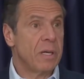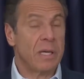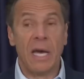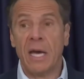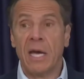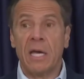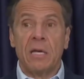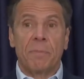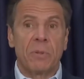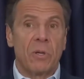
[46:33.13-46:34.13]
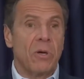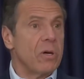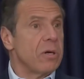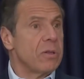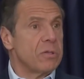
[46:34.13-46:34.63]
Yay,
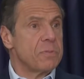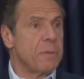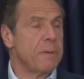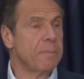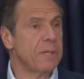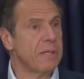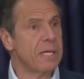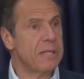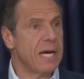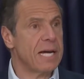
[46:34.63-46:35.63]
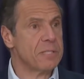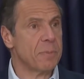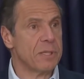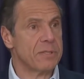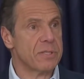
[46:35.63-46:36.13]
applaud those people in the
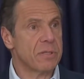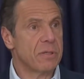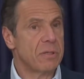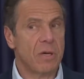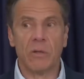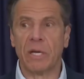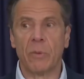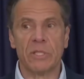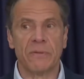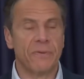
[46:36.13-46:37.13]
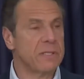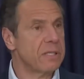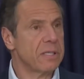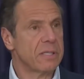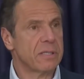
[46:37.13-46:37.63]
hospitals. Okay, where's the
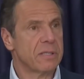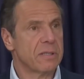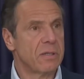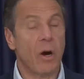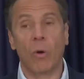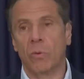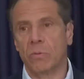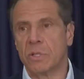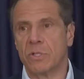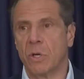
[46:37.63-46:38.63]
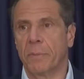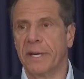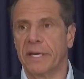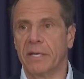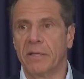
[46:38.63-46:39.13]
funding? Oh, there's no
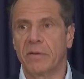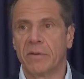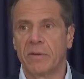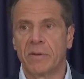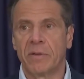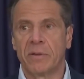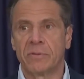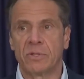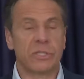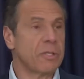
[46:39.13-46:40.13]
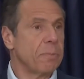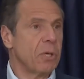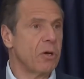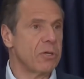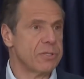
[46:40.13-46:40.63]
money. Just
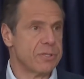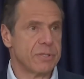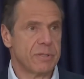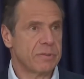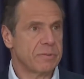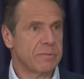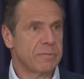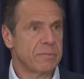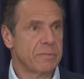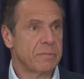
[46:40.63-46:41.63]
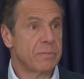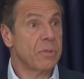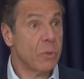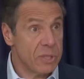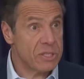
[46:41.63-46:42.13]
applause.
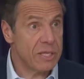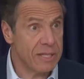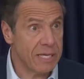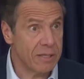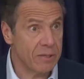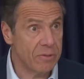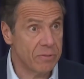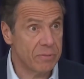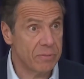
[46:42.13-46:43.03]
You want to say thank you?